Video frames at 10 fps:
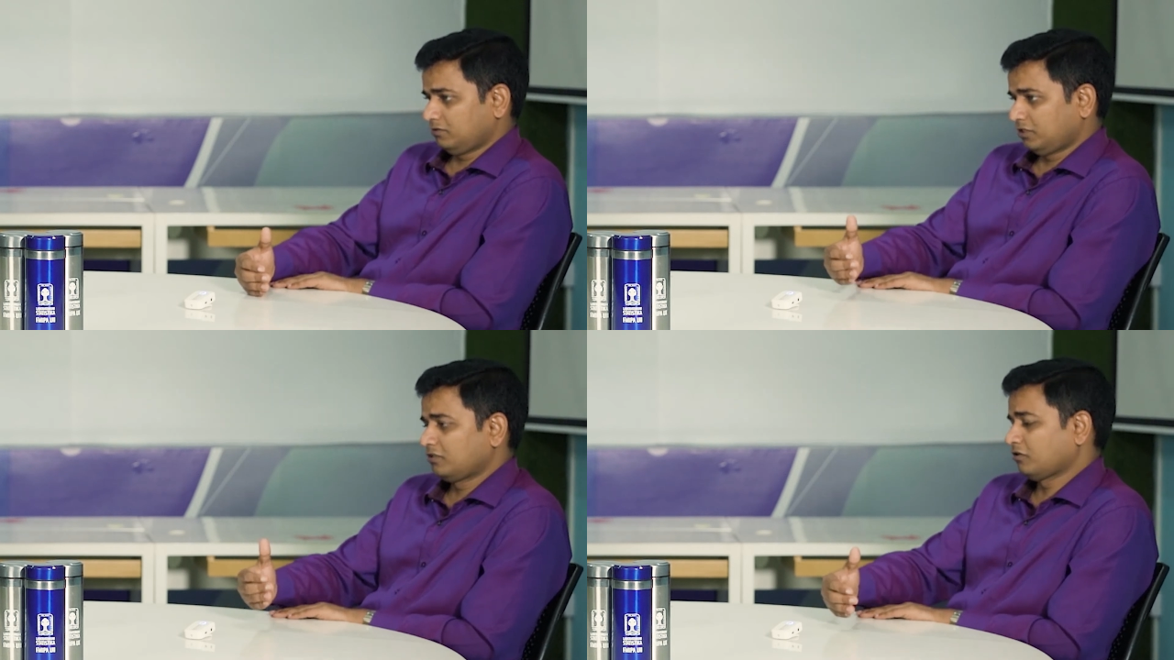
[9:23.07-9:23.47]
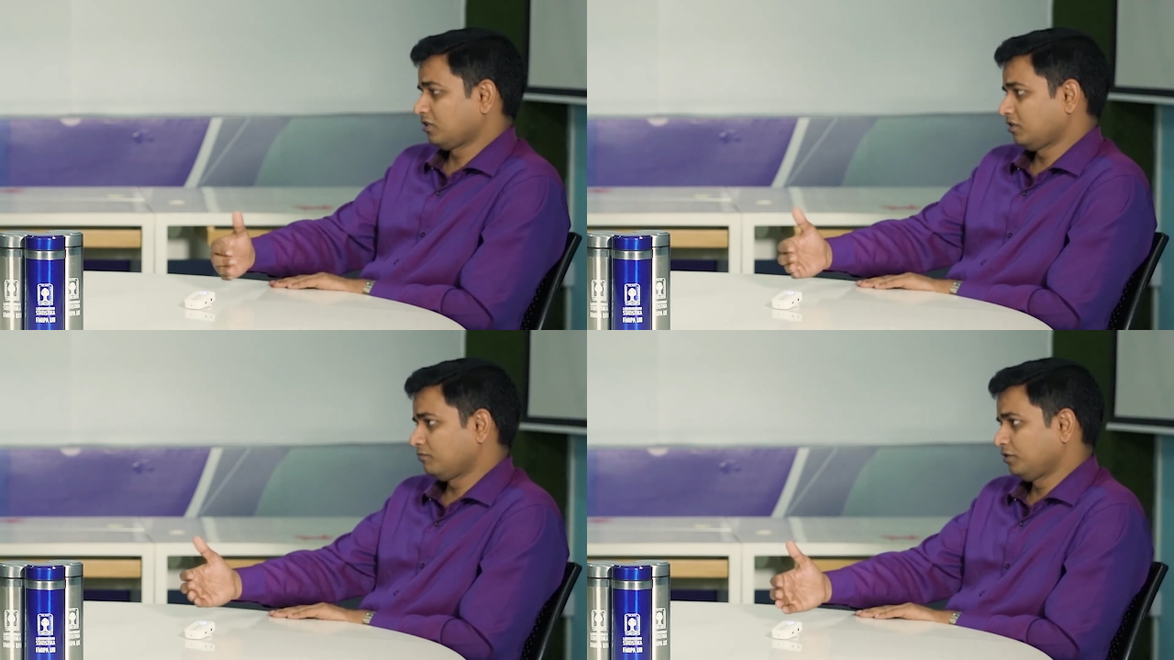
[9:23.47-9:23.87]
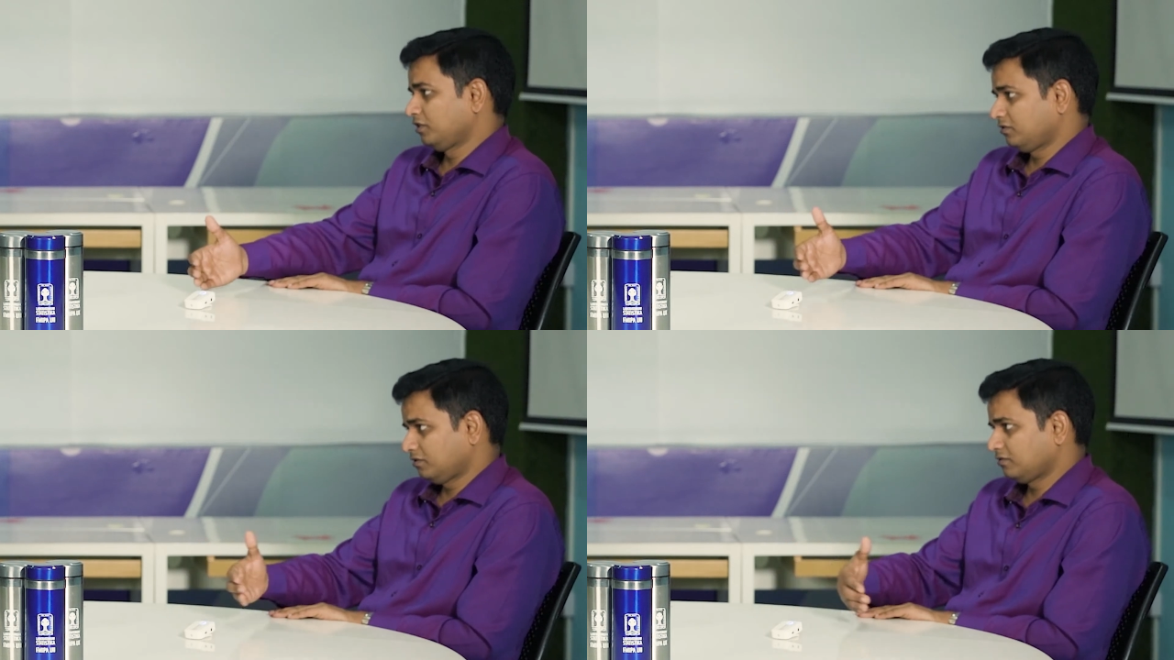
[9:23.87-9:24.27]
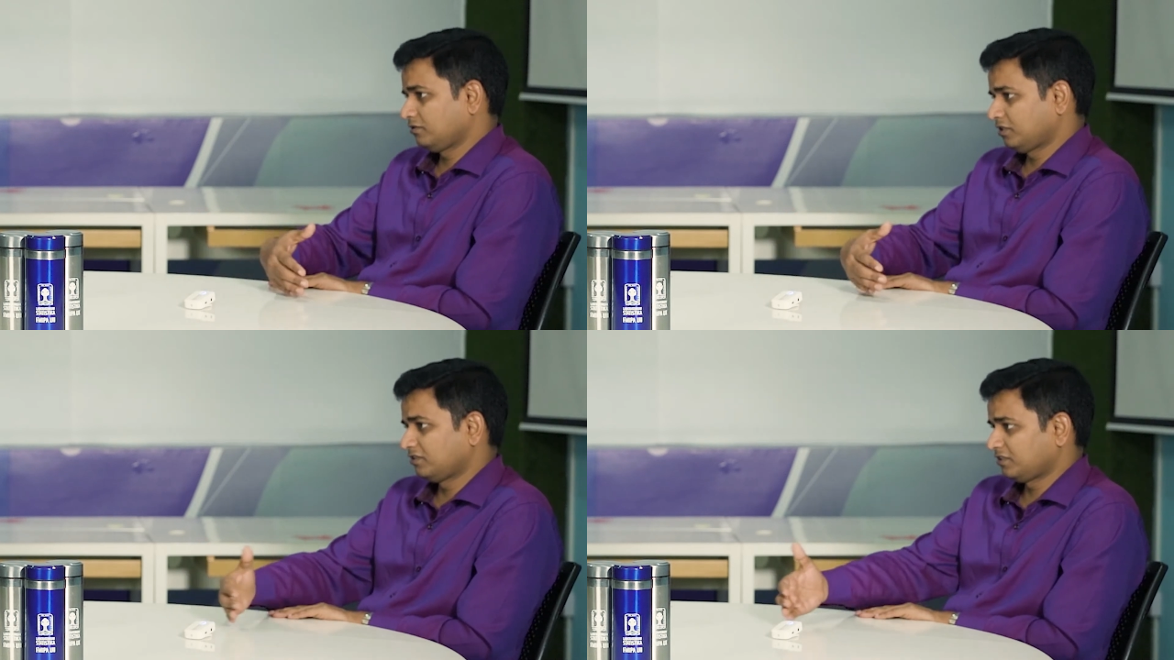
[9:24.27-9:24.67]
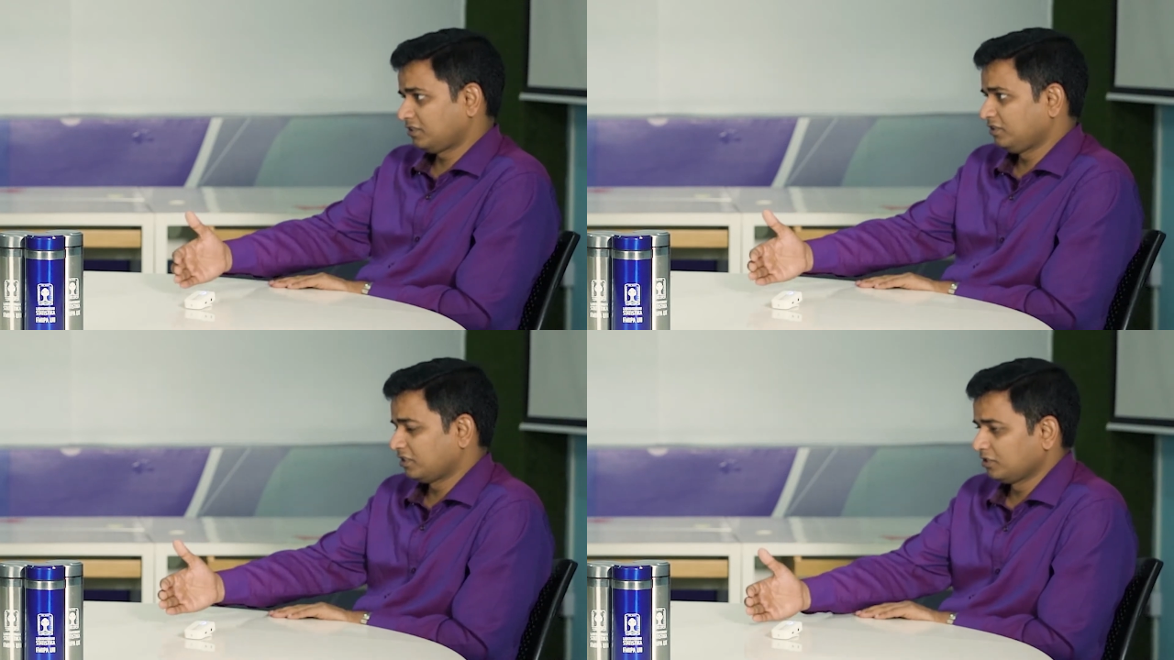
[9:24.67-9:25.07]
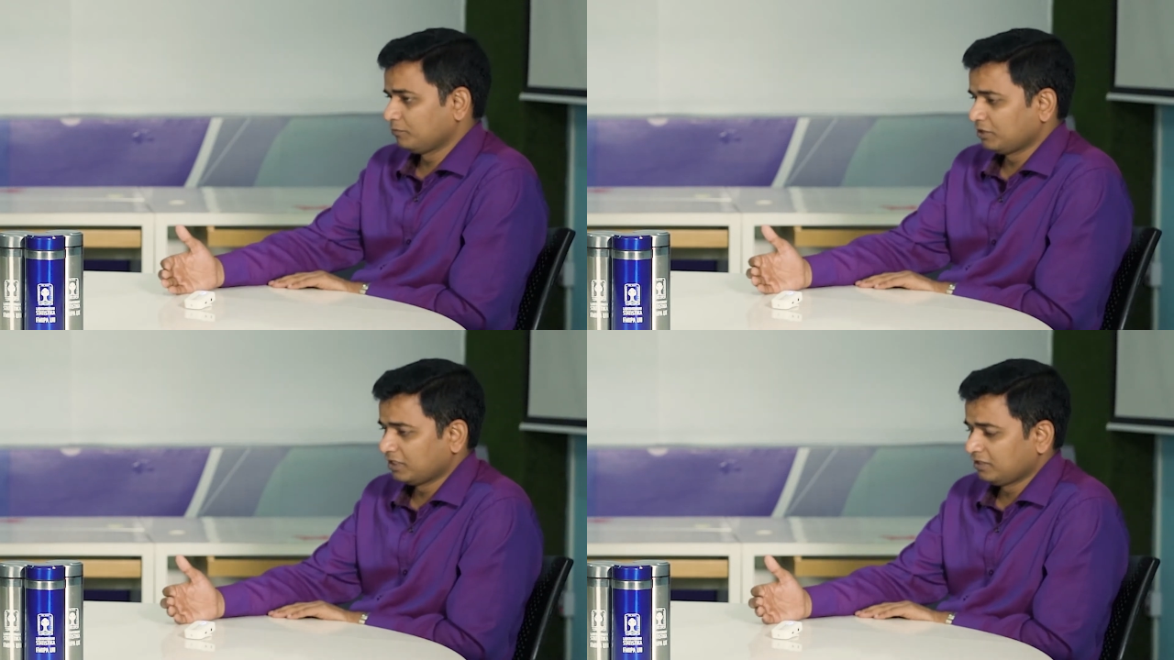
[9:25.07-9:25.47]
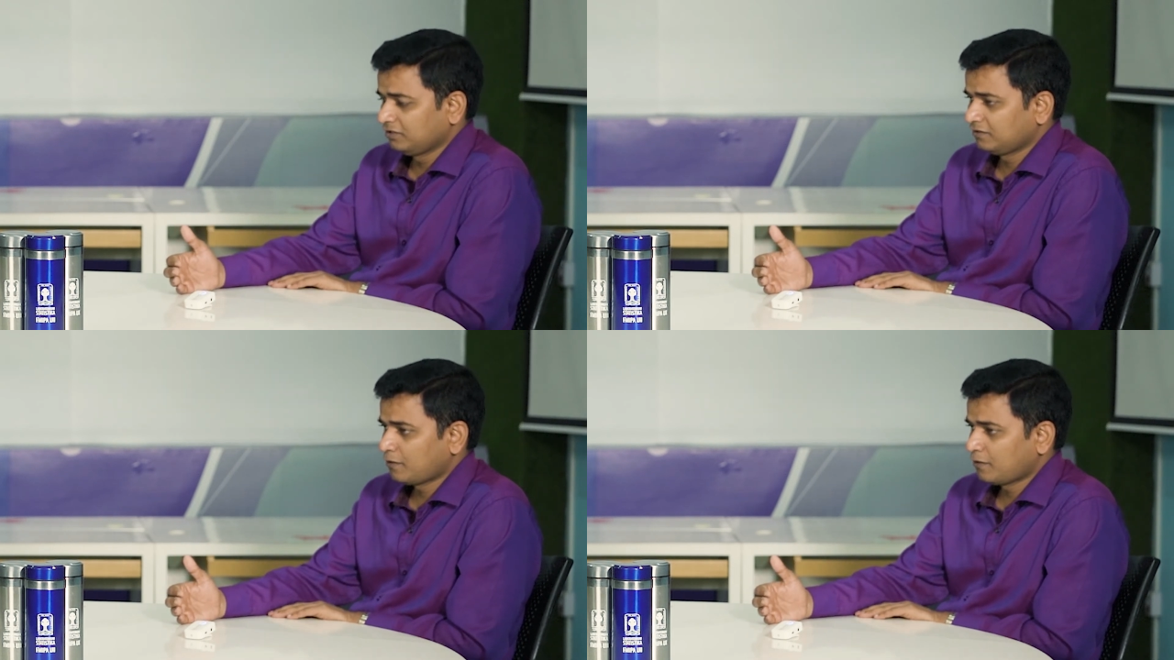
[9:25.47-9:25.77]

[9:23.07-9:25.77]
yet not complete, just journey began